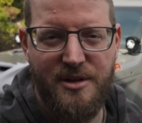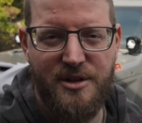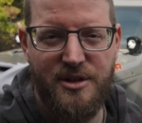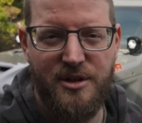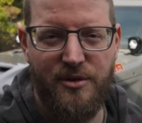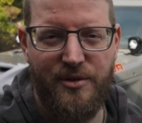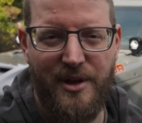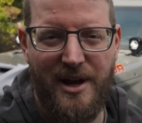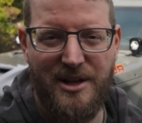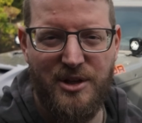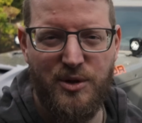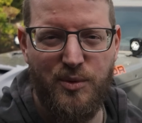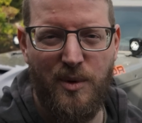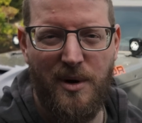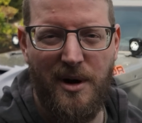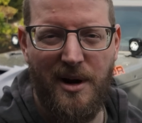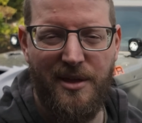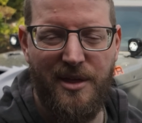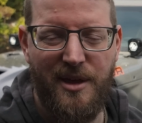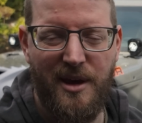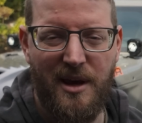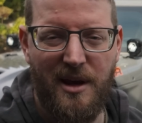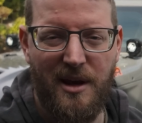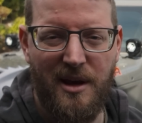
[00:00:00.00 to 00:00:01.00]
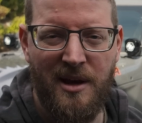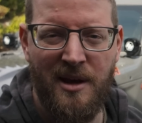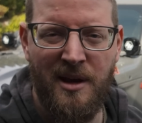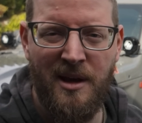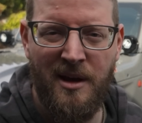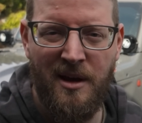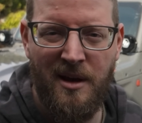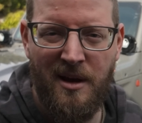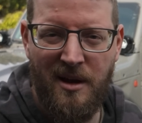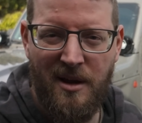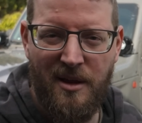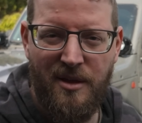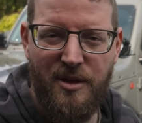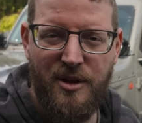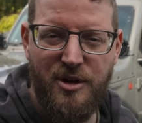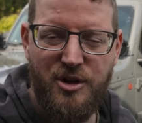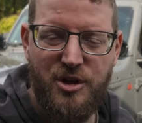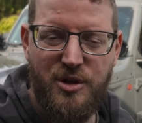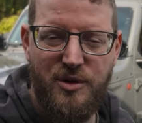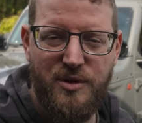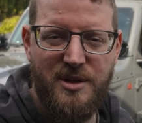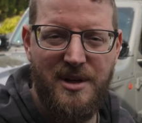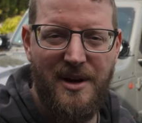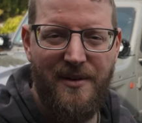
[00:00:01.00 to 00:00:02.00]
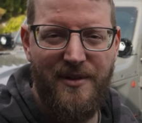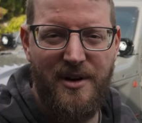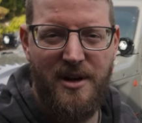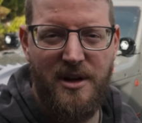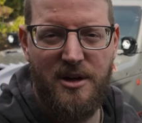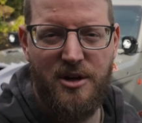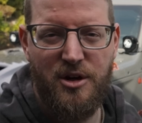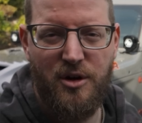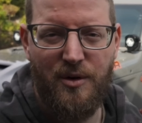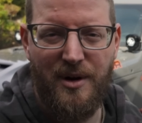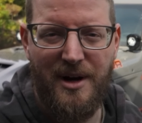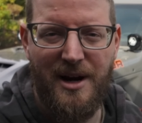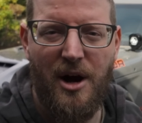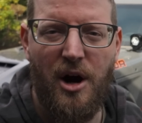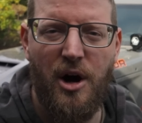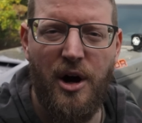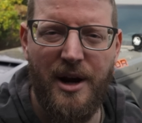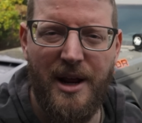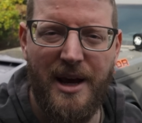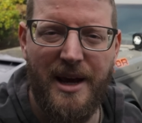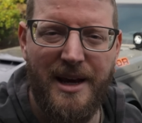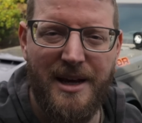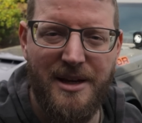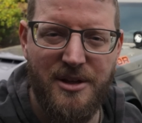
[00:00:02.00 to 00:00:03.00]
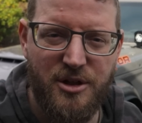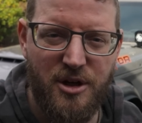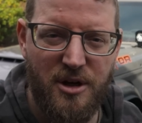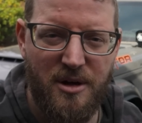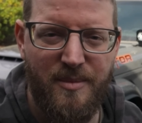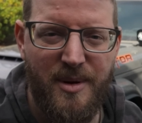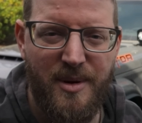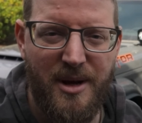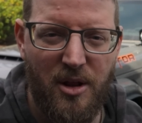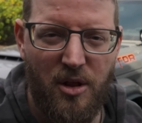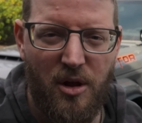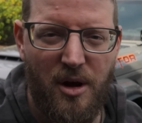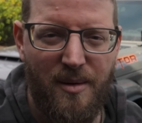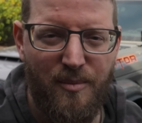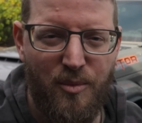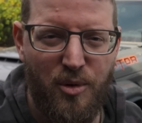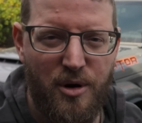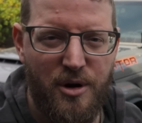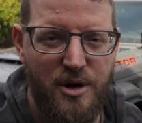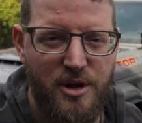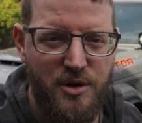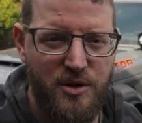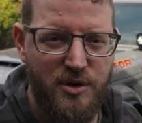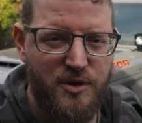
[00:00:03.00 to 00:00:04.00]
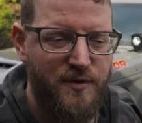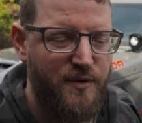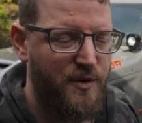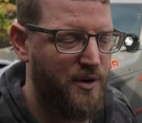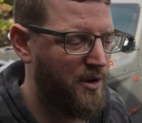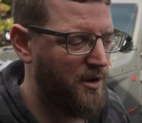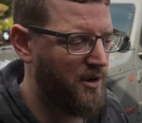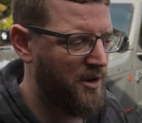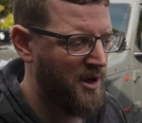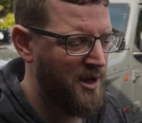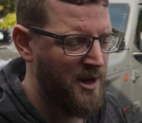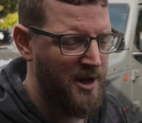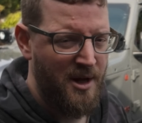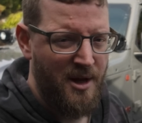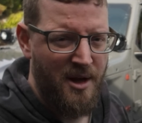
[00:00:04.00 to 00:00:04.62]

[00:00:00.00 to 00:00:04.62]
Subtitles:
So that's where I think the 270-degree awning is gonna be a lot more useful.